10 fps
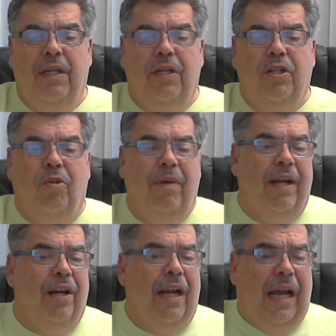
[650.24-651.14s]
No
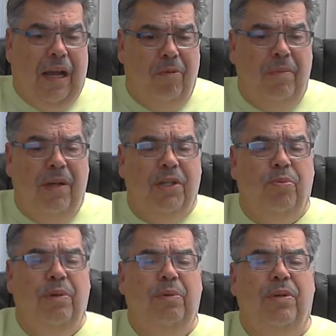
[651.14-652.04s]
matter how much
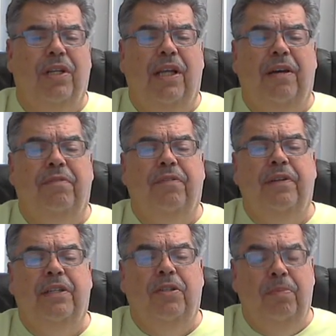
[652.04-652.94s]
we would love
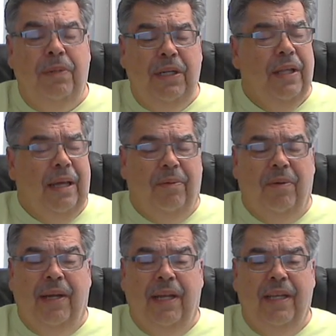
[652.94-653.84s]
it to be that
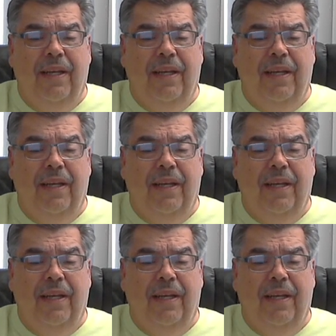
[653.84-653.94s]
way,